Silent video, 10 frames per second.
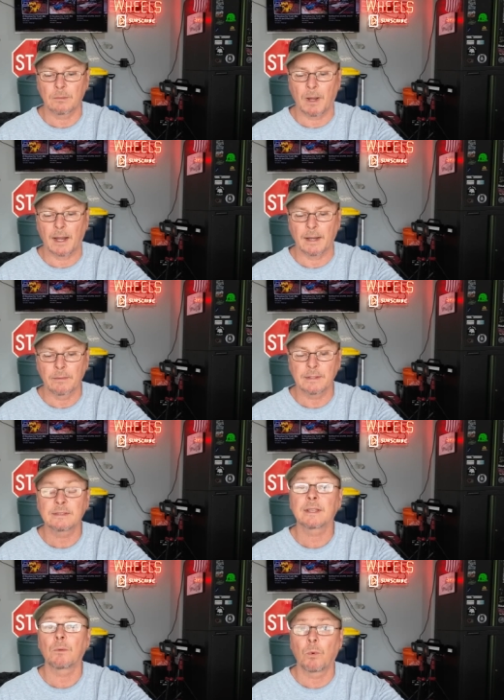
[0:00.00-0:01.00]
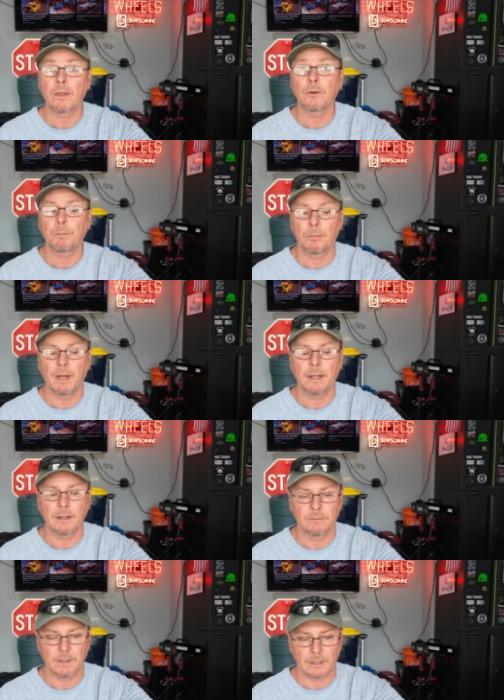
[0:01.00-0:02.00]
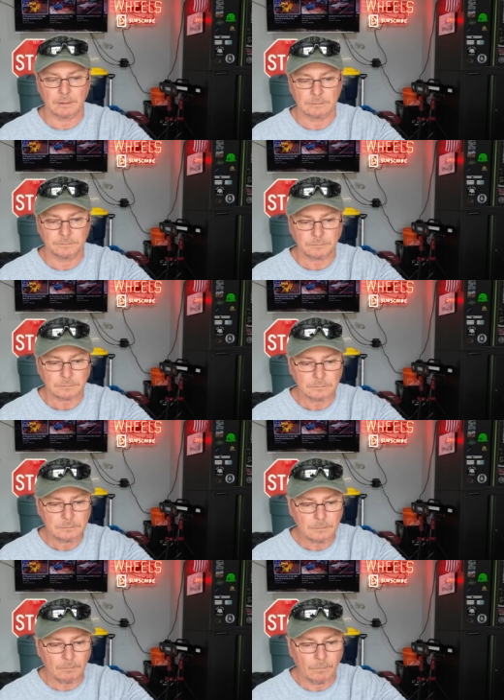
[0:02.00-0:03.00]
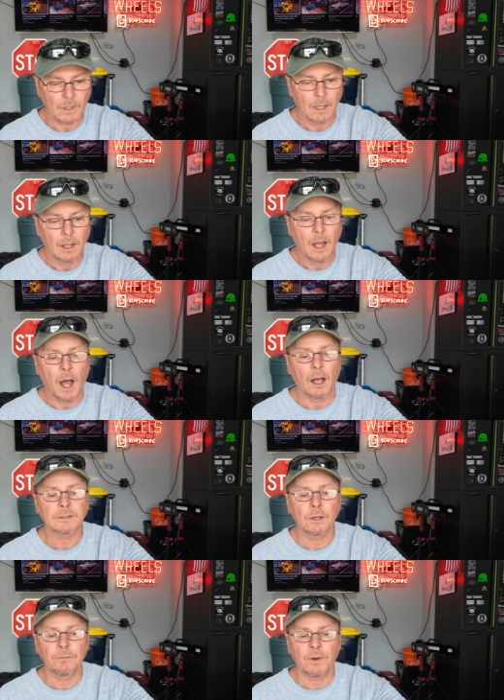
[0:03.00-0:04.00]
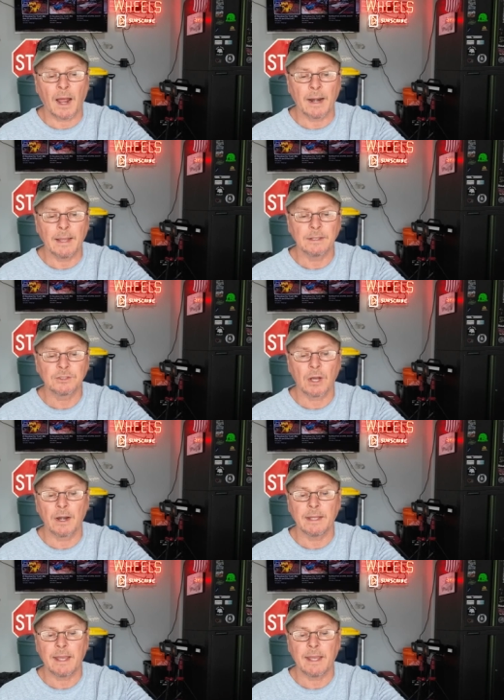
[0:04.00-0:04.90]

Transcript: nearby. Now, this is a weather permitting event. Also, Friday in Shawnee,